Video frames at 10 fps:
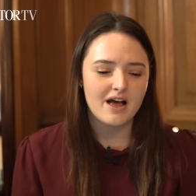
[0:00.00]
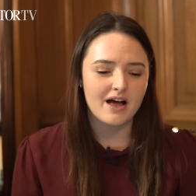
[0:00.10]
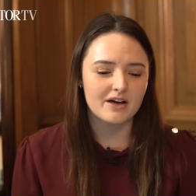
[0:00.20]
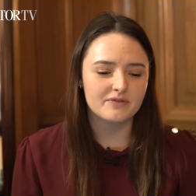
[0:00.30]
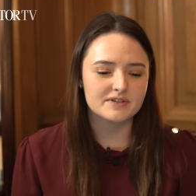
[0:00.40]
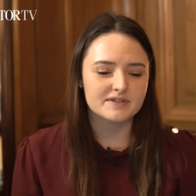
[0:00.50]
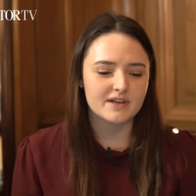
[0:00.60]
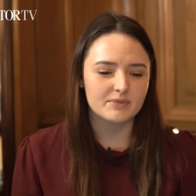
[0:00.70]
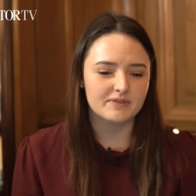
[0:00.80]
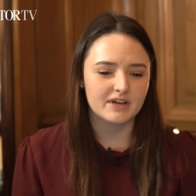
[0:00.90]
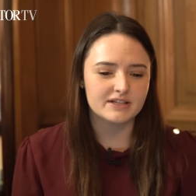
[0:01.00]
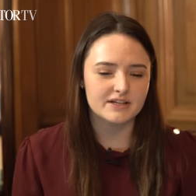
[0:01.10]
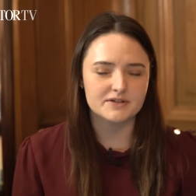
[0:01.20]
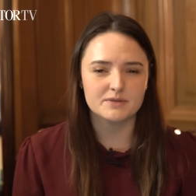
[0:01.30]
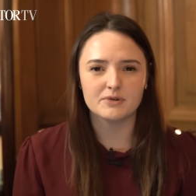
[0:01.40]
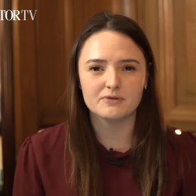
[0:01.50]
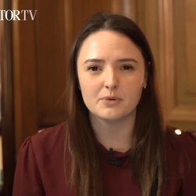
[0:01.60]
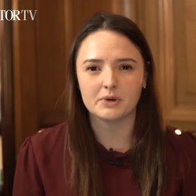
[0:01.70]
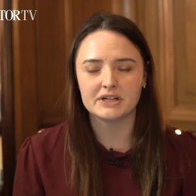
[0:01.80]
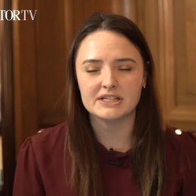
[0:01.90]
of some of the ideas you put
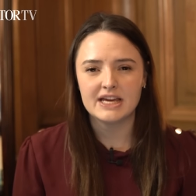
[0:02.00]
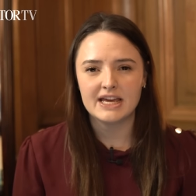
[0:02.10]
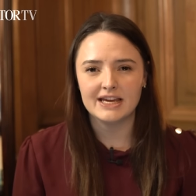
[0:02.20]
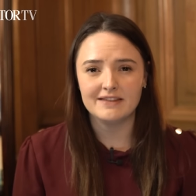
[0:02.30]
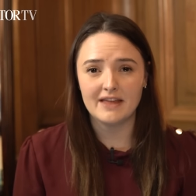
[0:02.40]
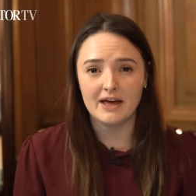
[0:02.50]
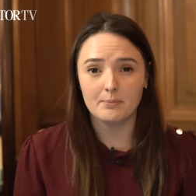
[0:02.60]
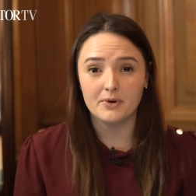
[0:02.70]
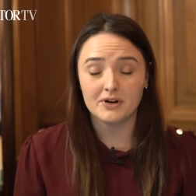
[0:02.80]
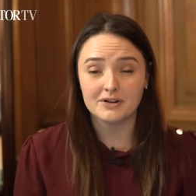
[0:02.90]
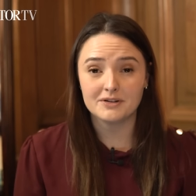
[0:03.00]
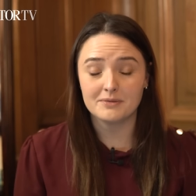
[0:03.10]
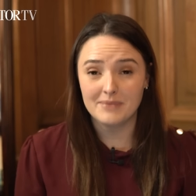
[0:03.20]
forward in that book,